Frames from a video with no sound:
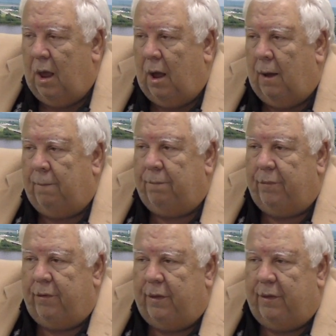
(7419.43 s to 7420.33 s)
um,
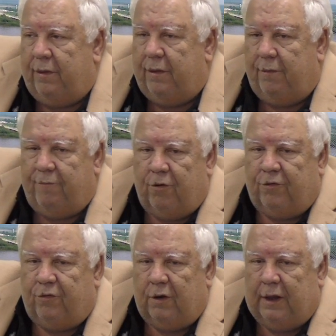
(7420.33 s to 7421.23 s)
they're
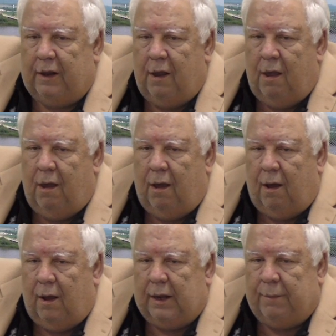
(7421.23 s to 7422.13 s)
virtually
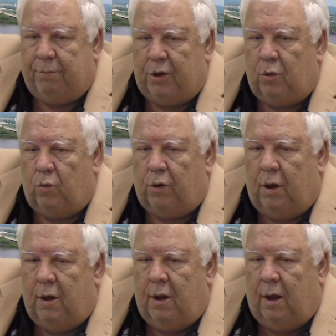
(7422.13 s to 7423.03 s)
uh, immune
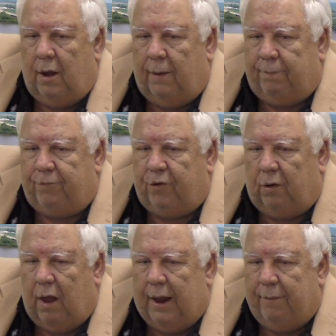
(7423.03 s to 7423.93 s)
um, to
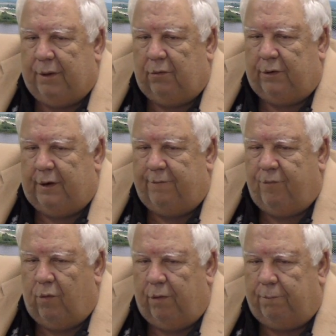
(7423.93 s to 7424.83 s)
liability
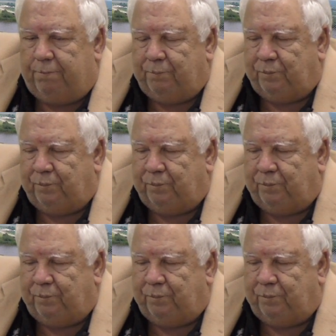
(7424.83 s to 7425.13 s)
for them.